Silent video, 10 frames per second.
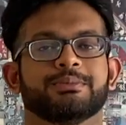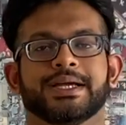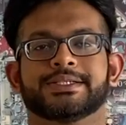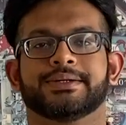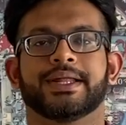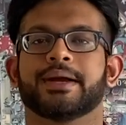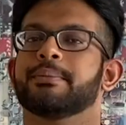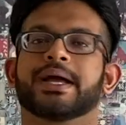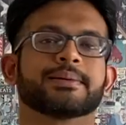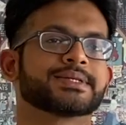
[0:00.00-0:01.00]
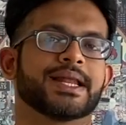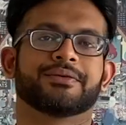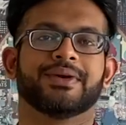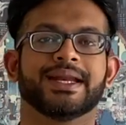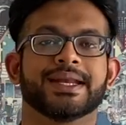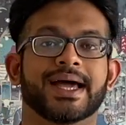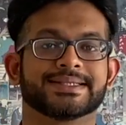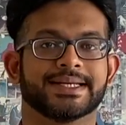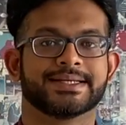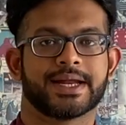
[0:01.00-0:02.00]
make sure that it becomes like really
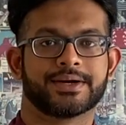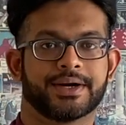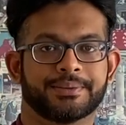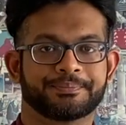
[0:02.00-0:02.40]
nice and tender.